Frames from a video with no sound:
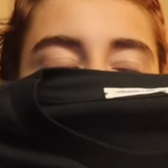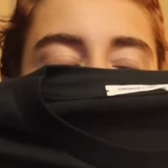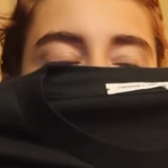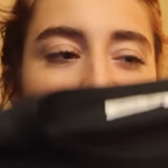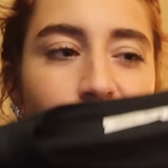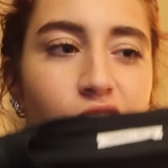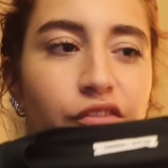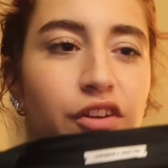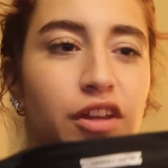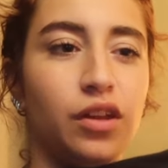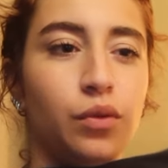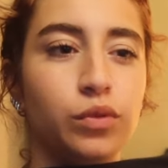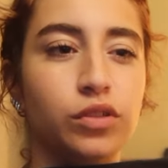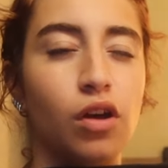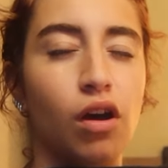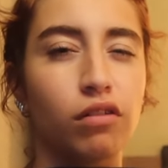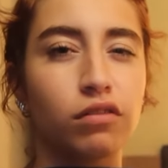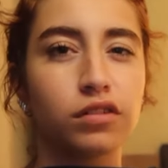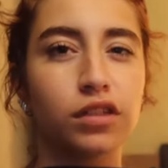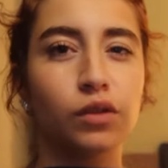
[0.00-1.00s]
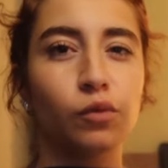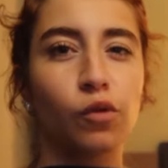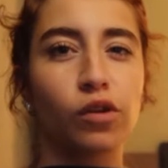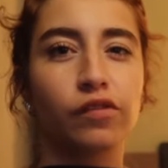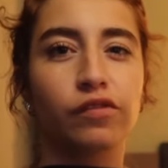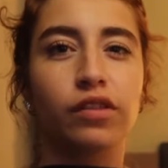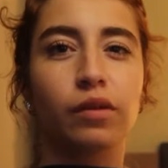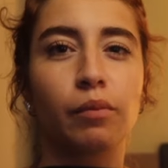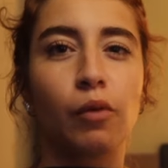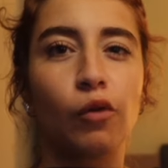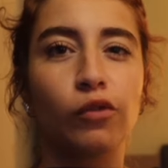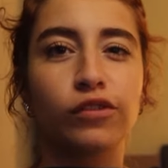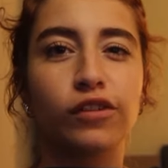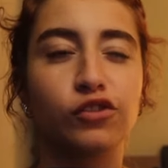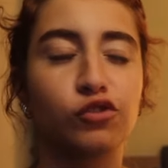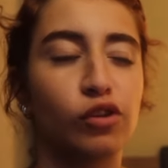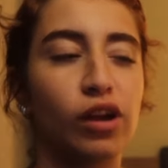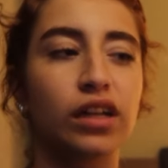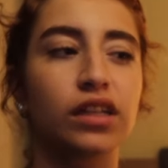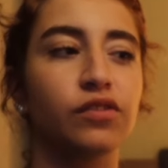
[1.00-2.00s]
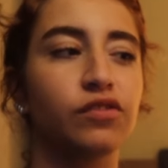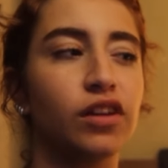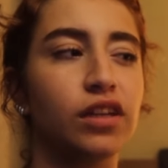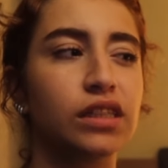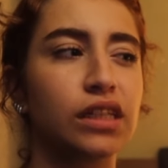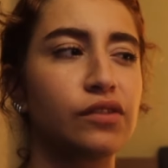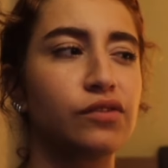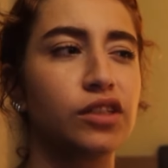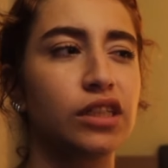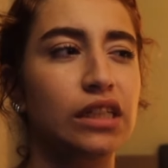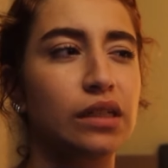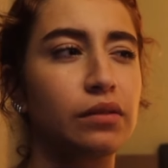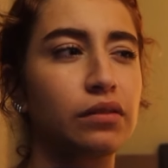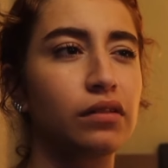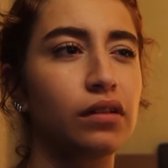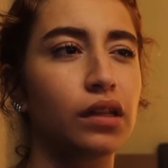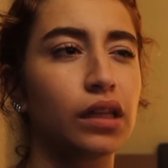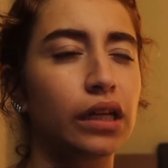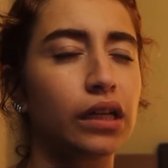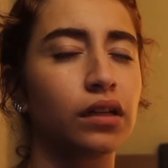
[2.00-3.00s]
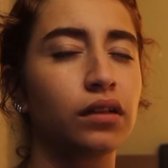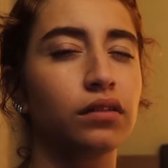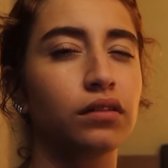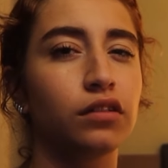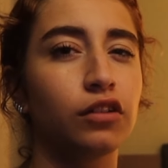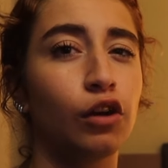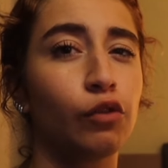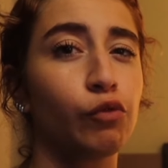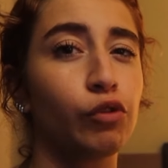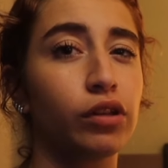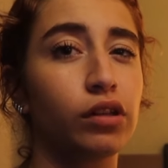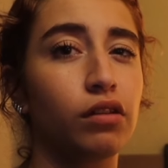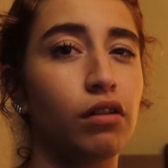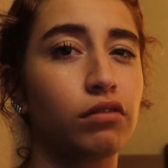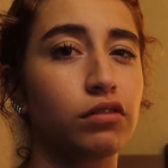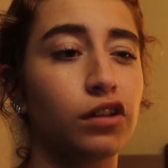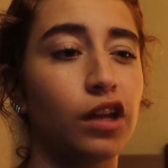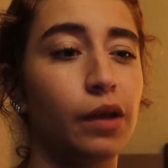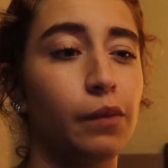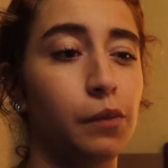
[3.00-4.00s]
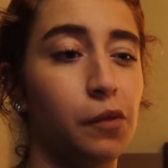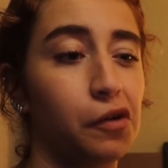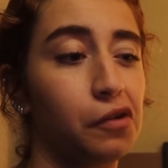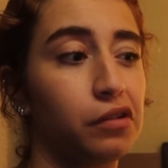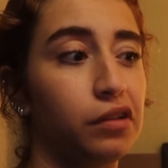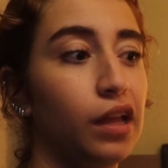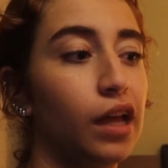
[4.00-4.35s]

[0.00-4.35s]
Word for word: cut off and it was honestly one of the most attractive things I've seen in like a really long time, I'm not gonna